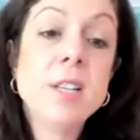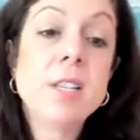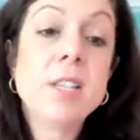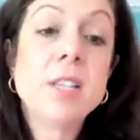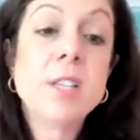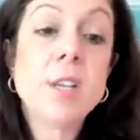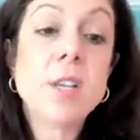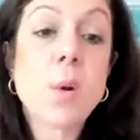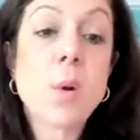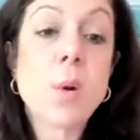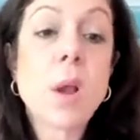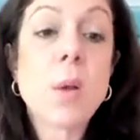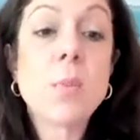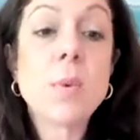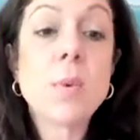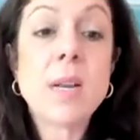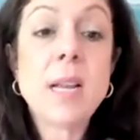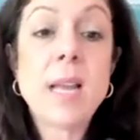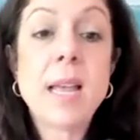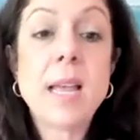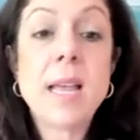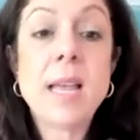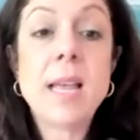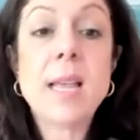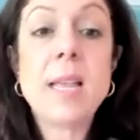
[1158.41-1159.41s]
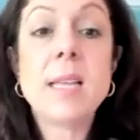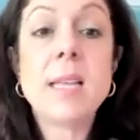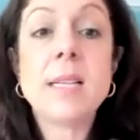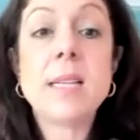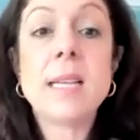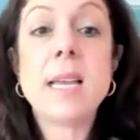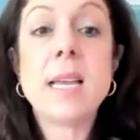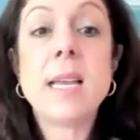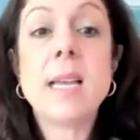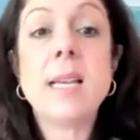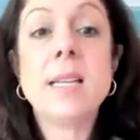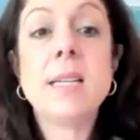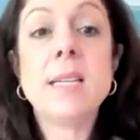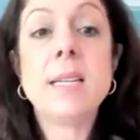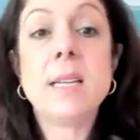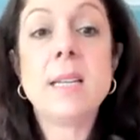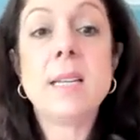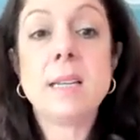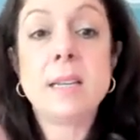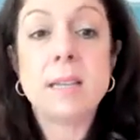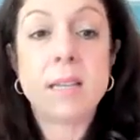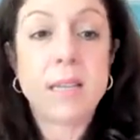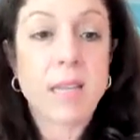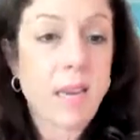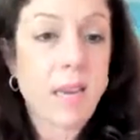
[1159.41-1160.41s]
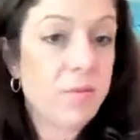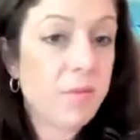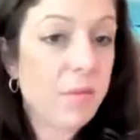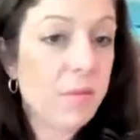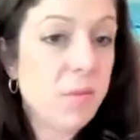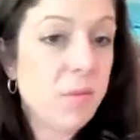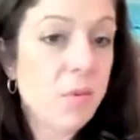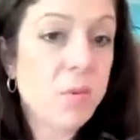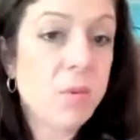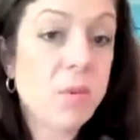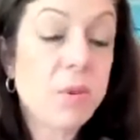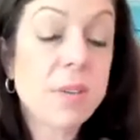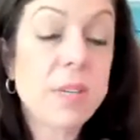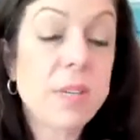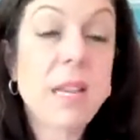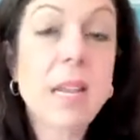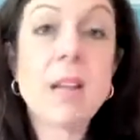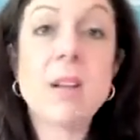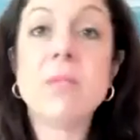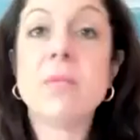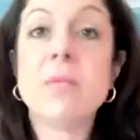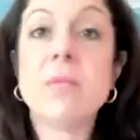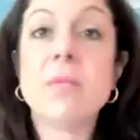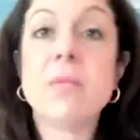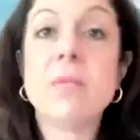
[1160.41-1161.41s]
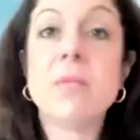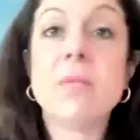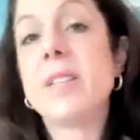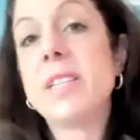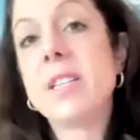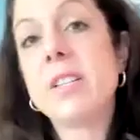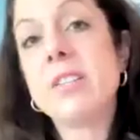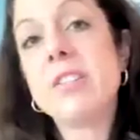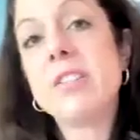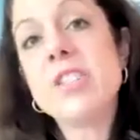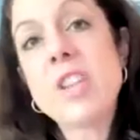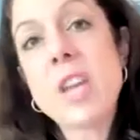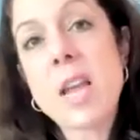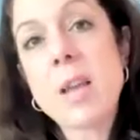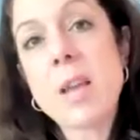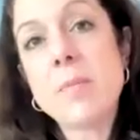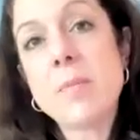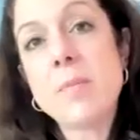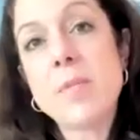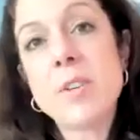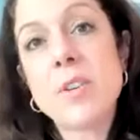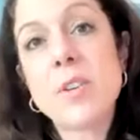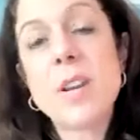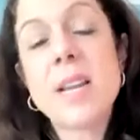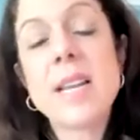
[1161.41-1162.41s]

So I went ahead and gave them the word count for every single chapter.